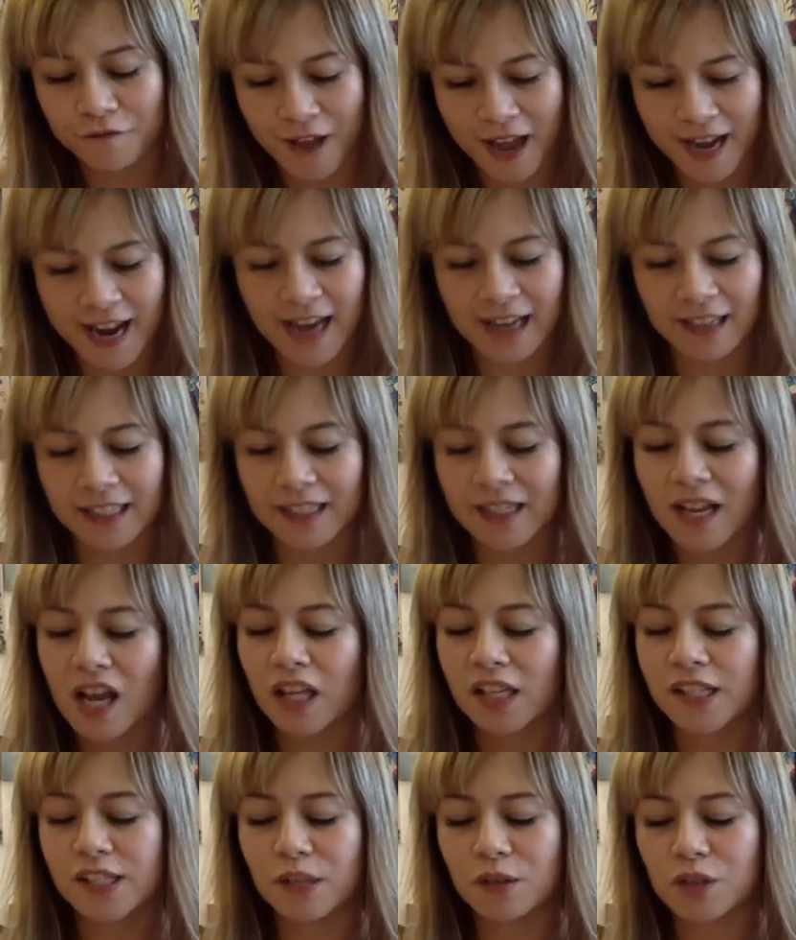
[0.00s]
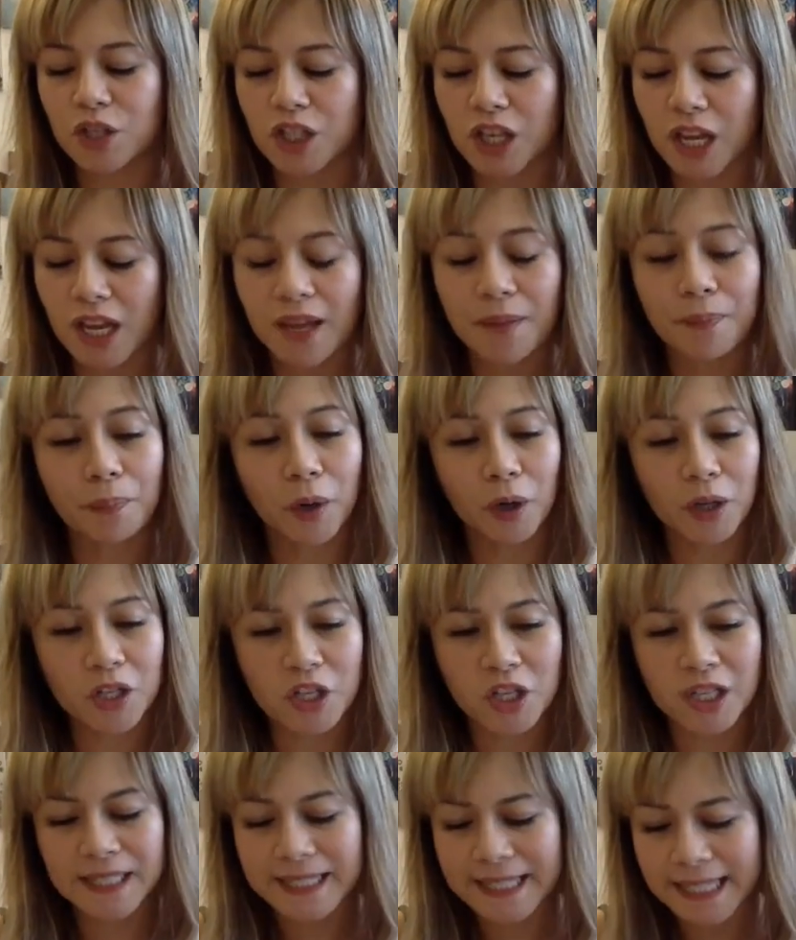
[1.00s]
FedEx. So she
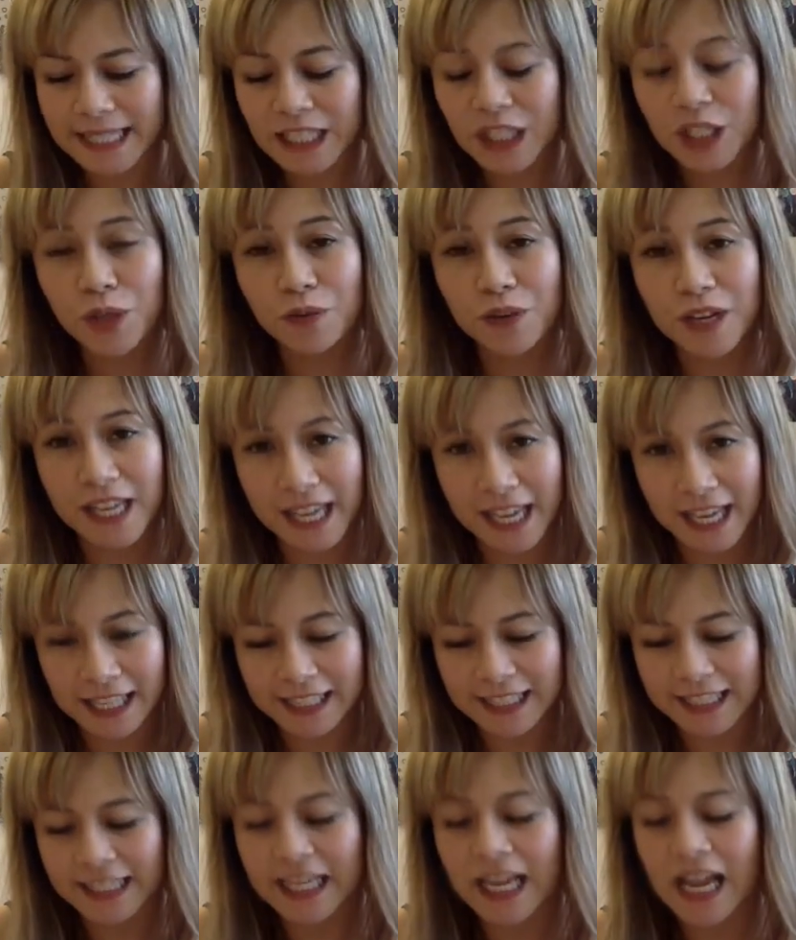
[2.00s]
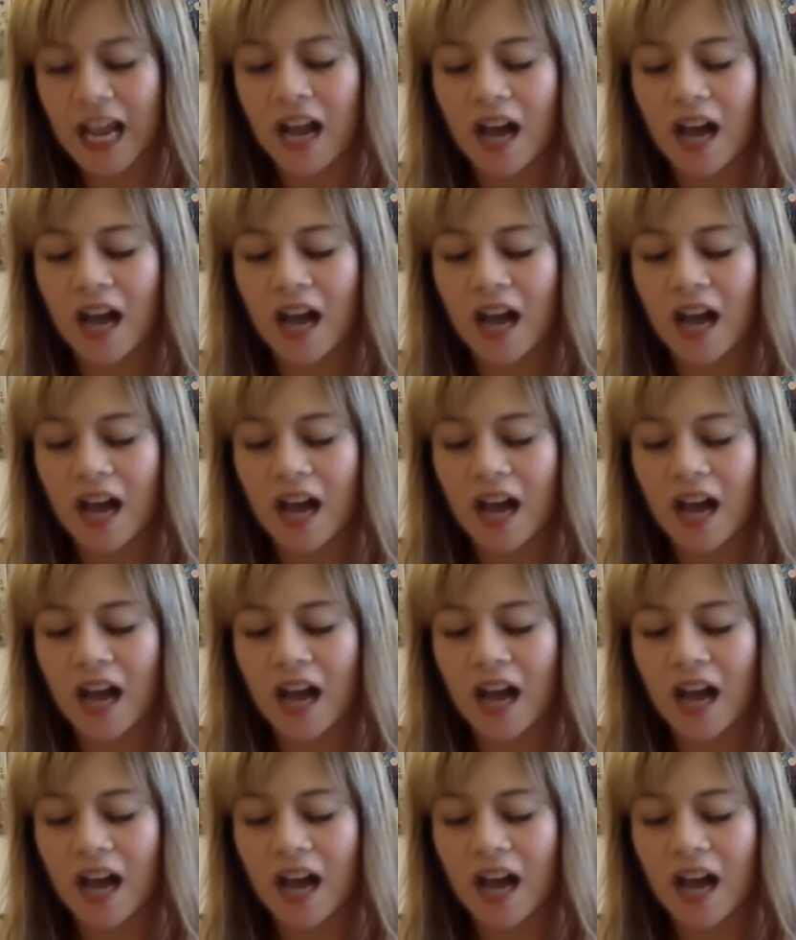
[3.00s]
purchased these 3 kits.